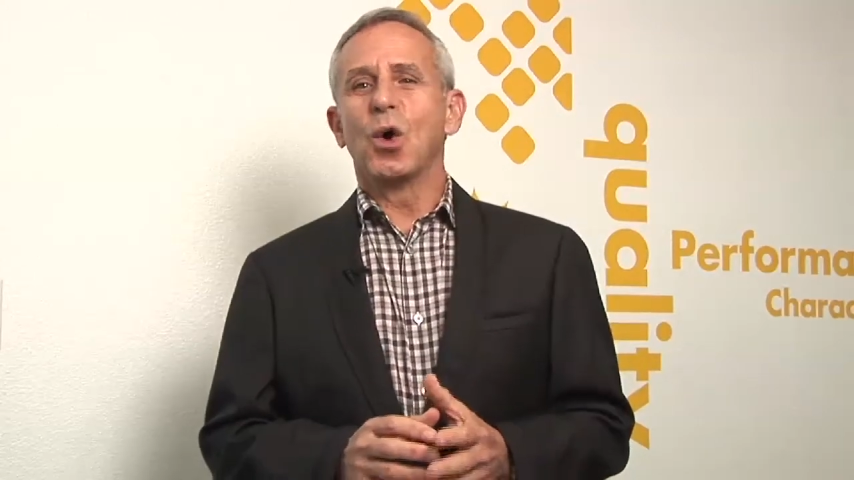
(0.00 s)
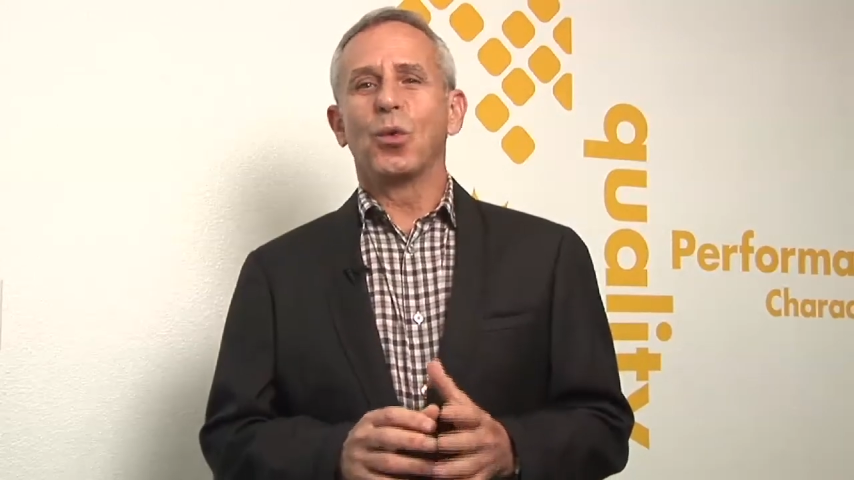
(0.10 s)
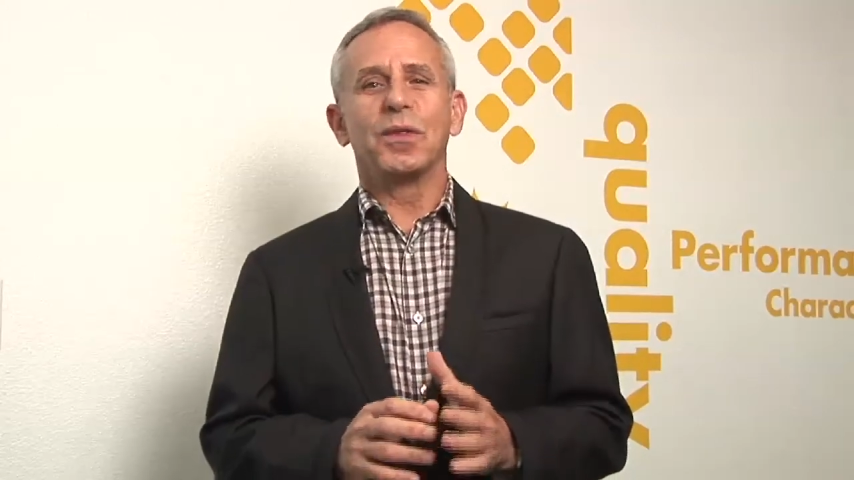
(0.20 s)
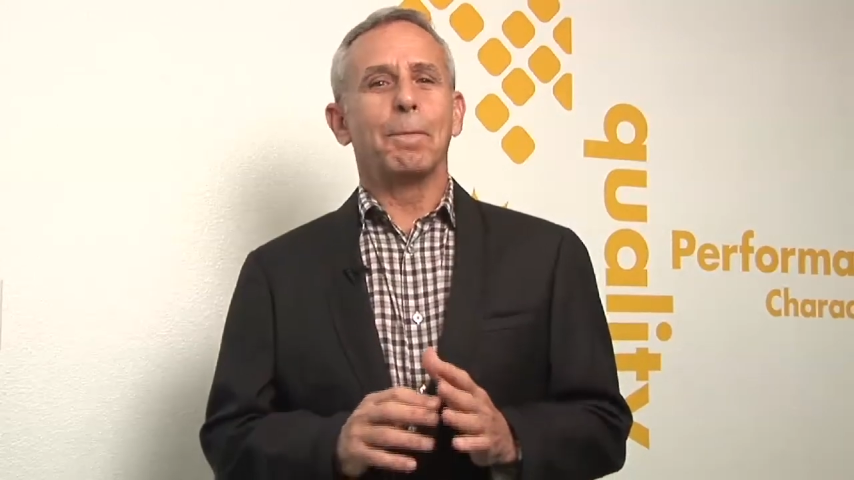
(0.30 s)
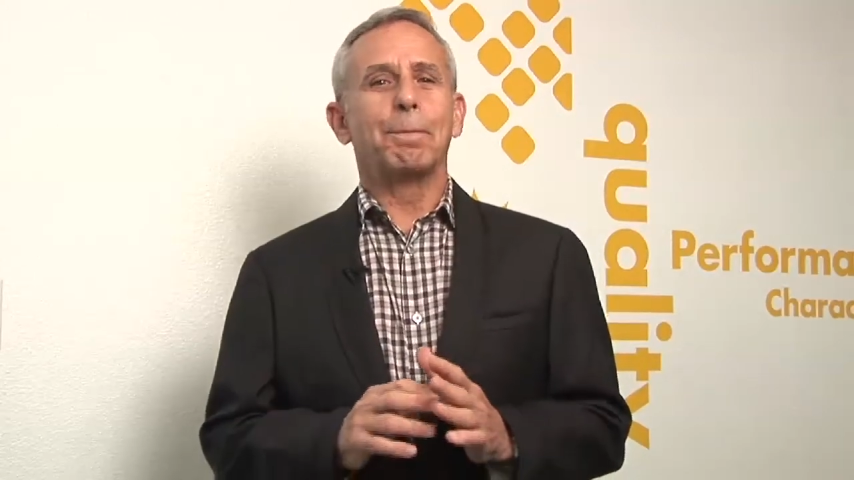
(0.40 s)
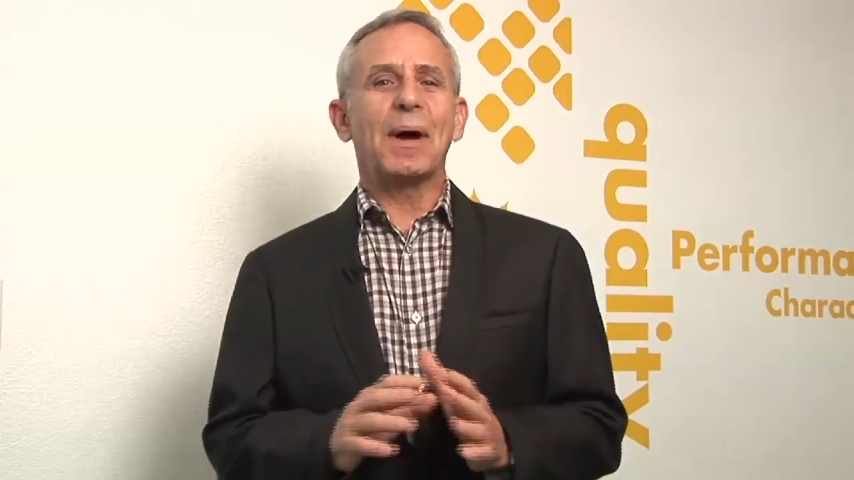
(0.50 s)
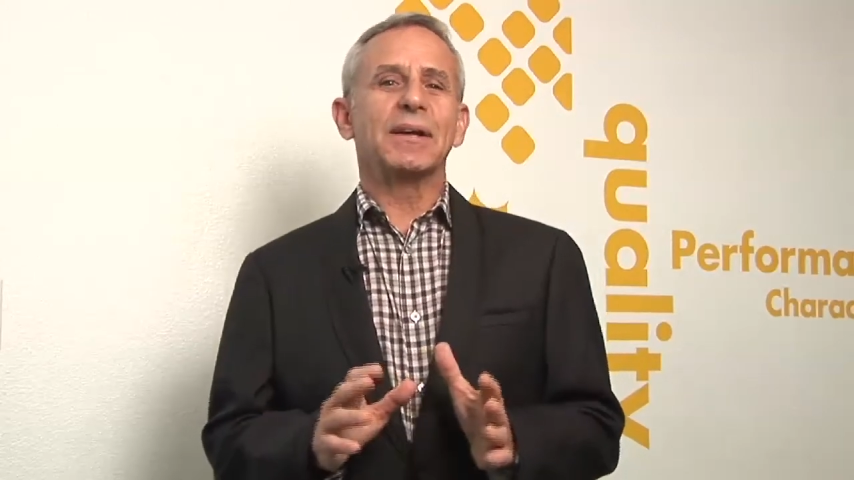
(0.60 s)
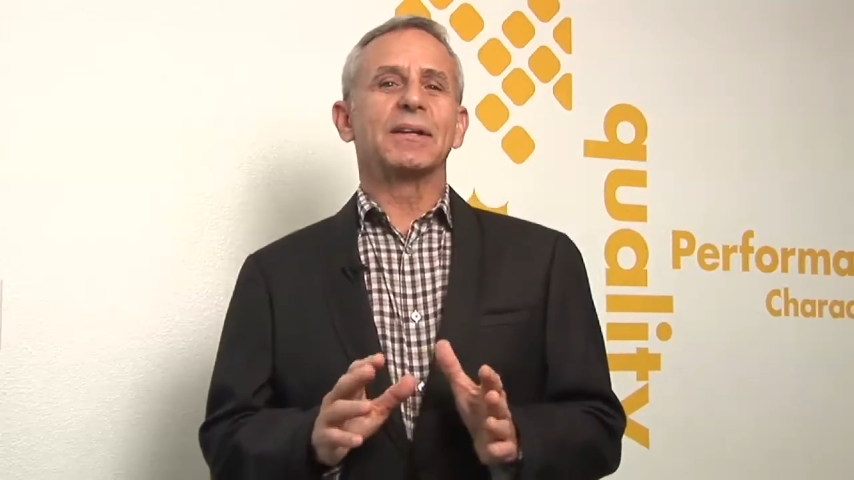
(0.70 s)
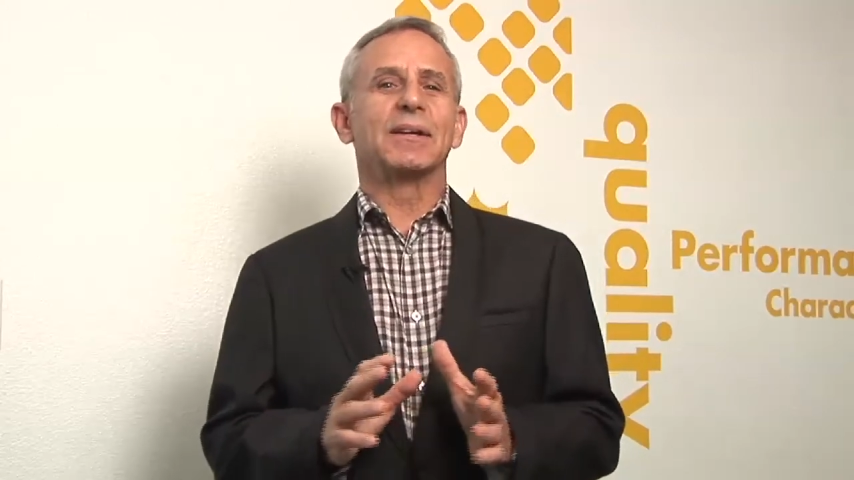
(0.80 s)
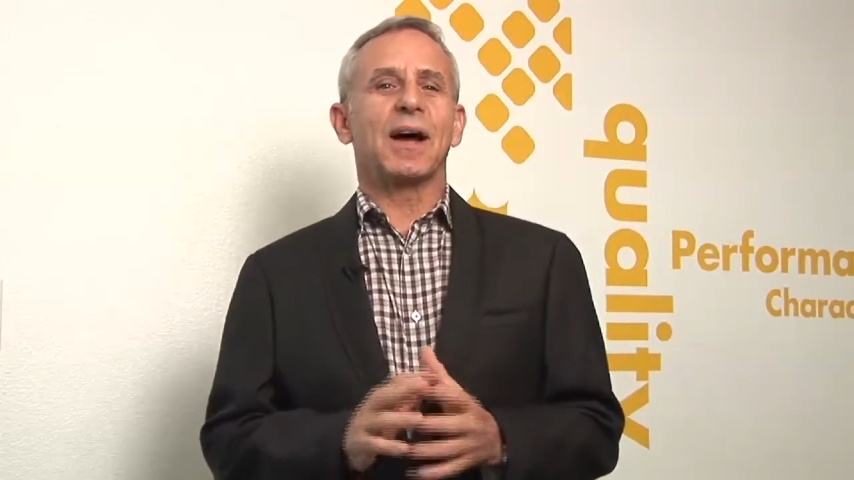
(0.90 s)
with
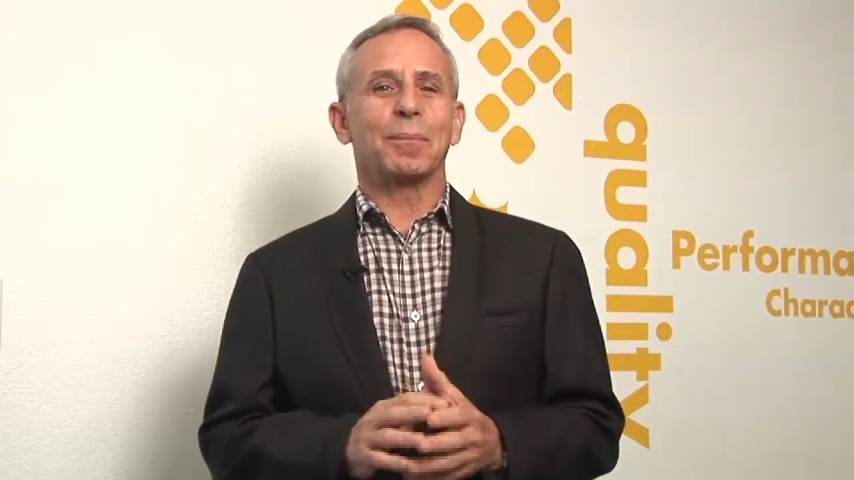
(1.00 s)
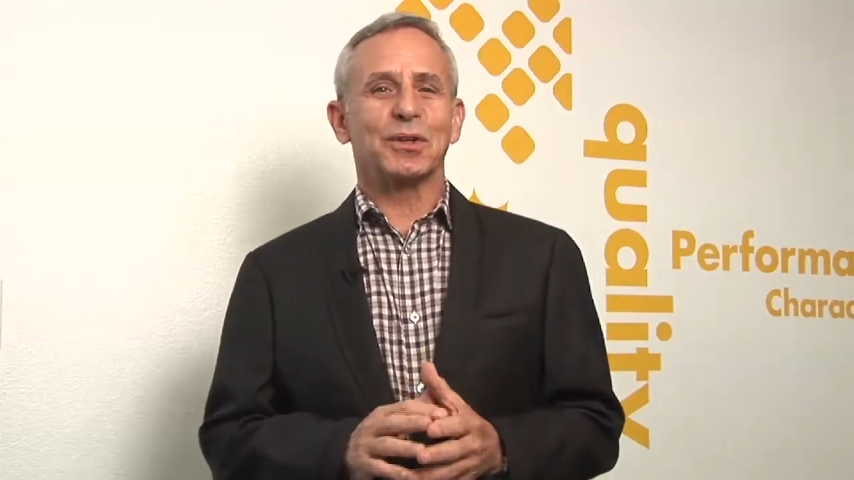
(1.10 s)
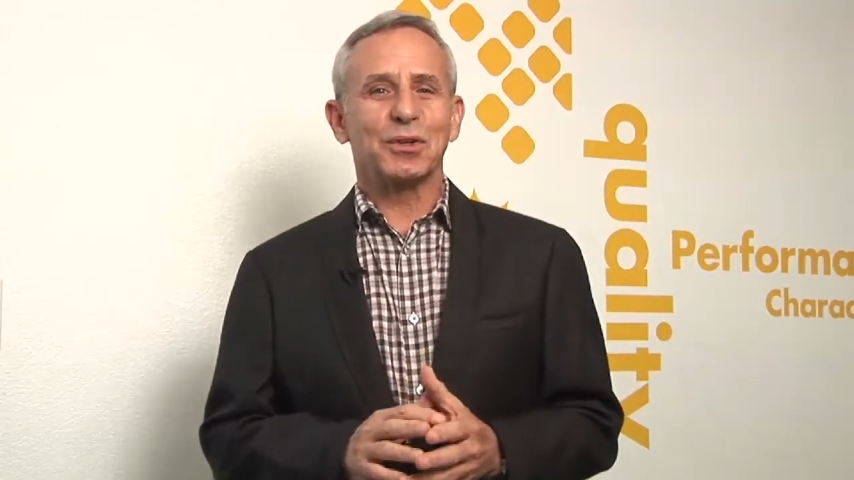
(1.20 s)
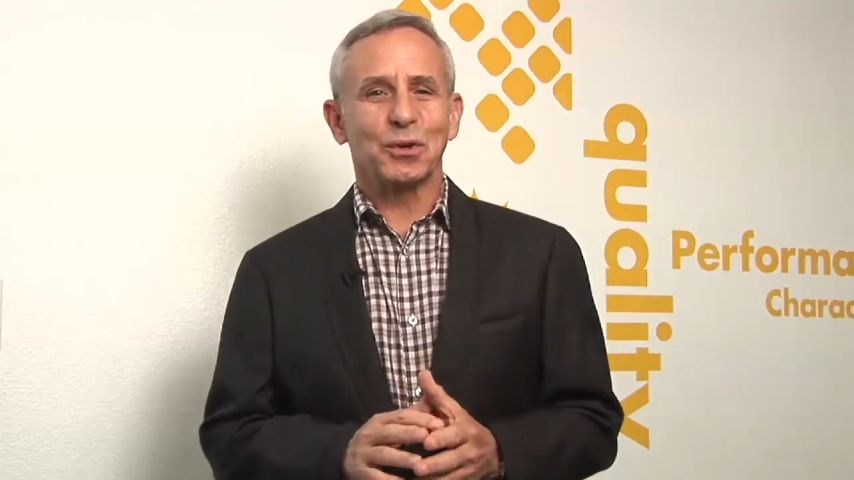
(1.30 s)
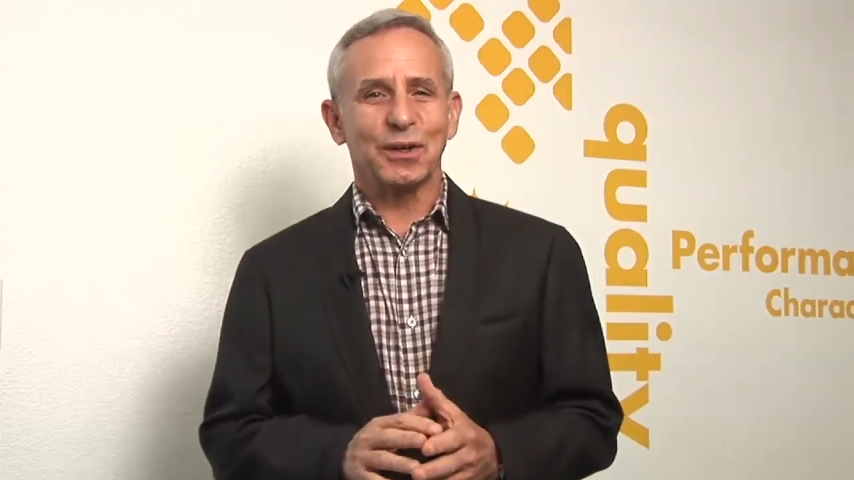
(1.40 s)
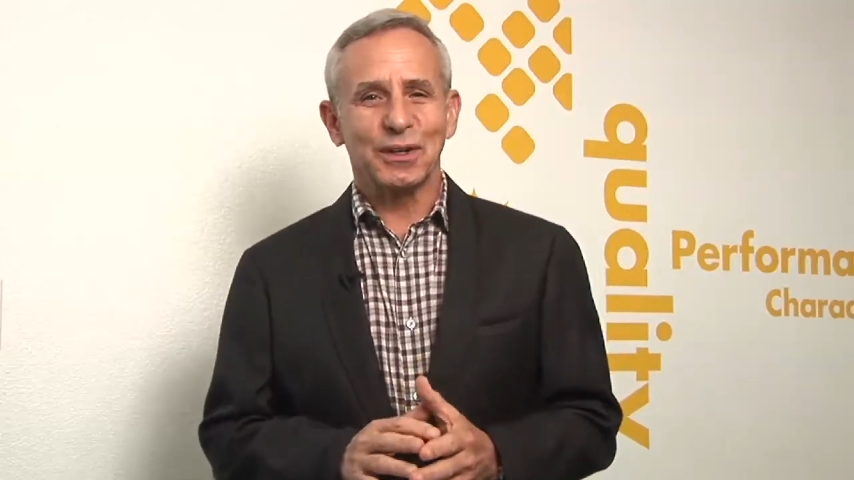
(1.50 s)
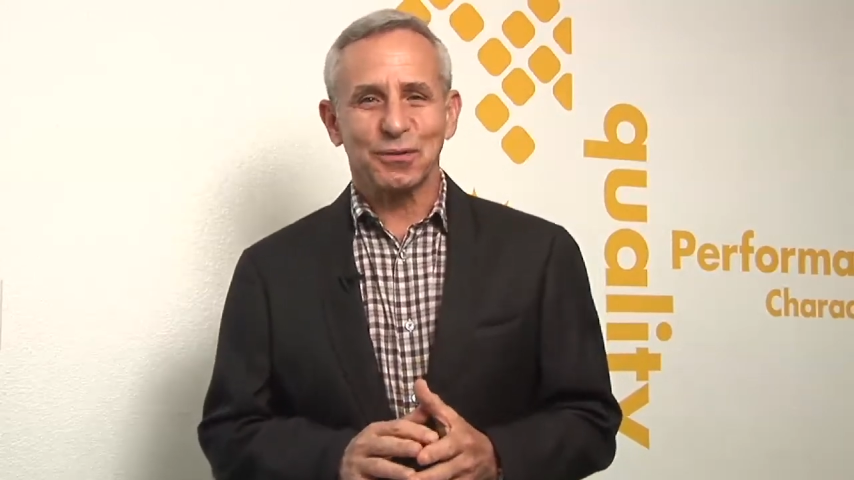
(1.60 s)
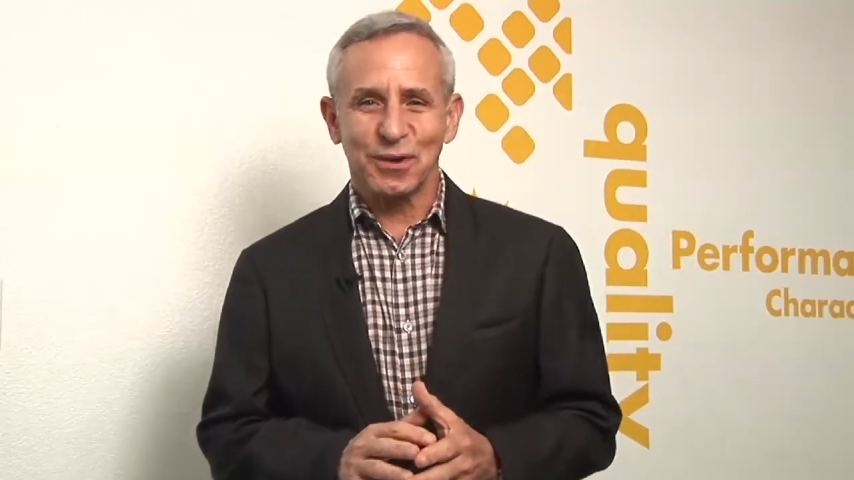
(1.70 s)
abundant opportunities